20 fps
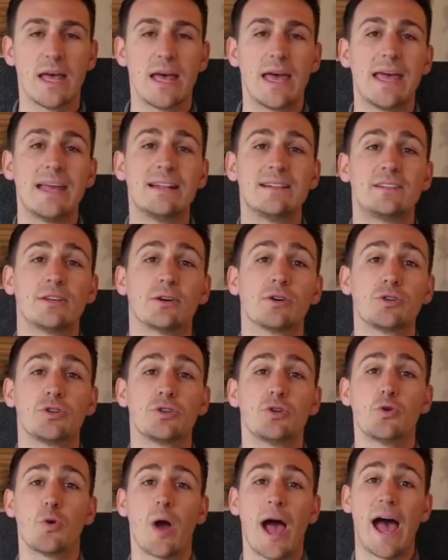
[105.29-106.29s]
until
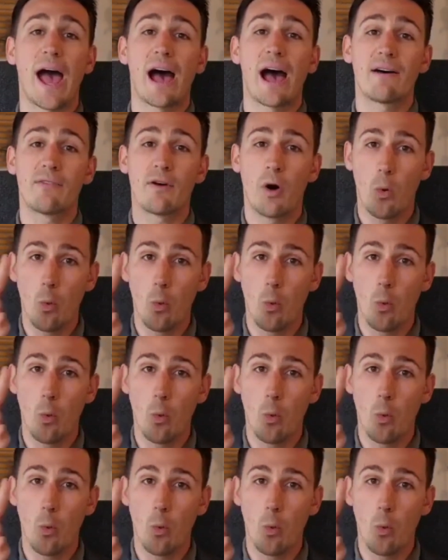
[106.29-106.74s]
you have